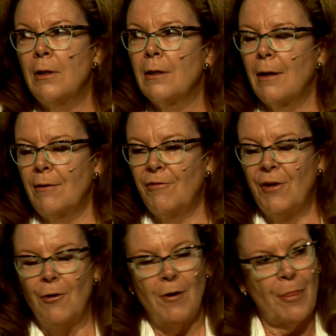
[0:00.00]
kind of
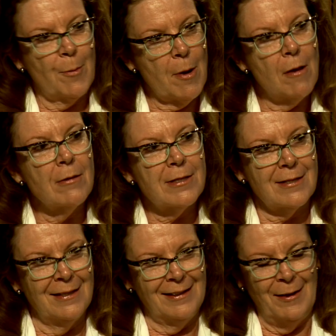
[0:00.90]
finger on the pulse
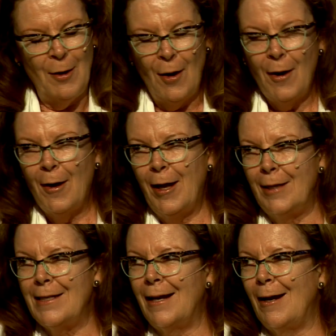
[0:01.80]

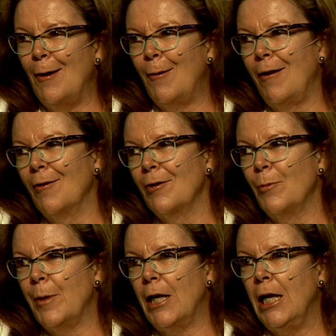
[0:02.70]
antenna out here a little
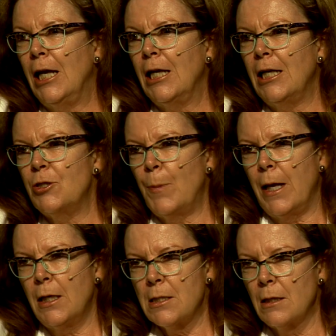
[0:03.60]
bit, in
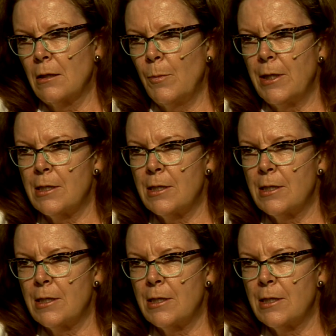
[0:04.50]
Japan it's a little bit